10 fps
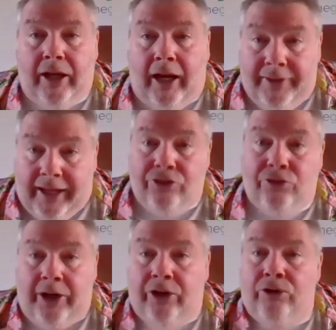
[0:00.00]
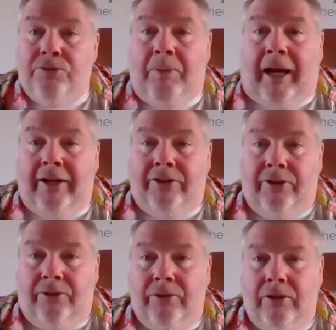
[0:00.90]
and that's where it goes back
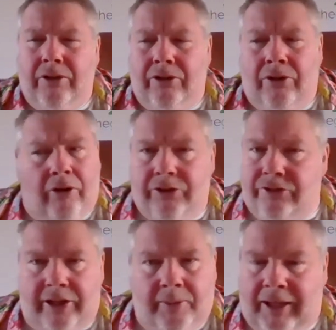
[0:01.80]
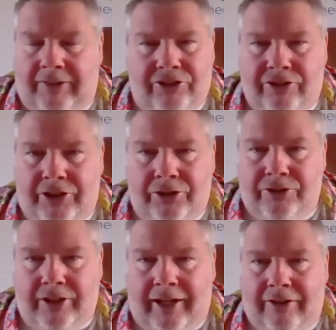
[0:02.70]
to. Not the same levels it
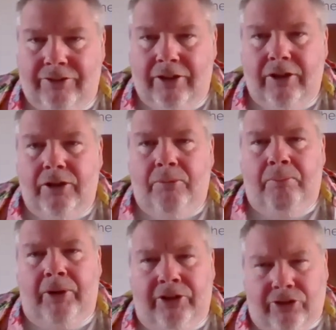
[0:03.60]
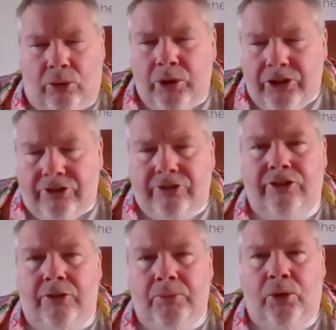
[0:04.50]
used to have, but there's always
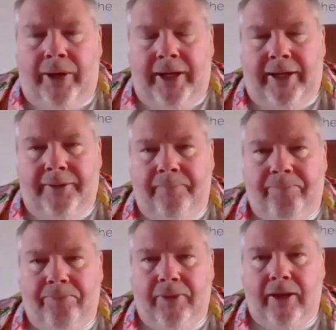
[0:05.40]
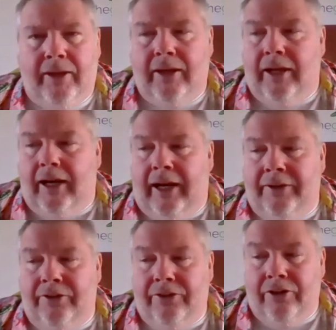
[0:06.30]
some quinine.
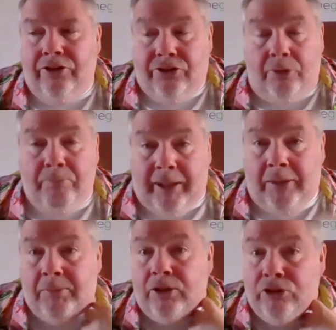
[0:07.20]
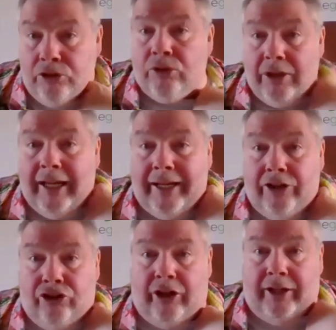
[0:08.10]
And some people don't
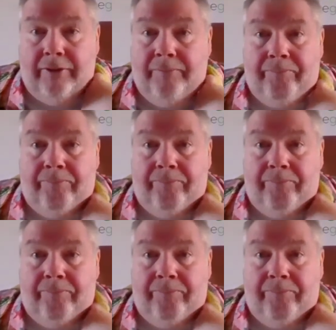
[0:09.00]
like gin,